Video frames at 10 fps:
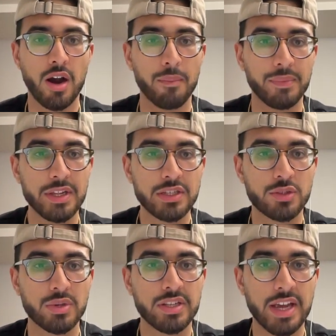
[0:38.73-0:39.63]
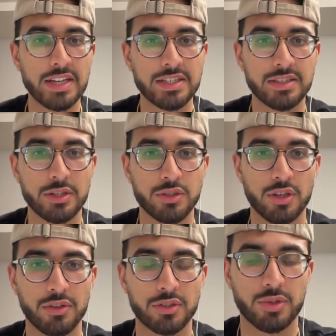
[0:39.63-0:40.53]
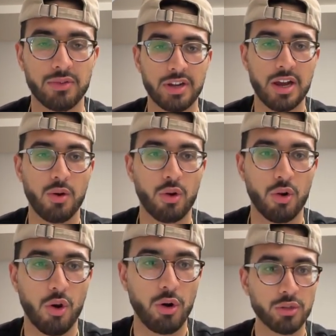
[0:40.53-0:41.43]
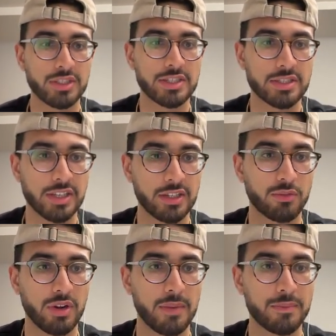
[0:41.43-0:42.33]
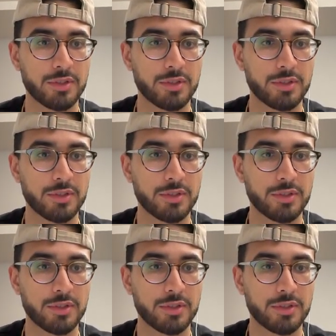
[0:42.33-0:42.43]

These three cases that you see on the screen right now are all distinct, right?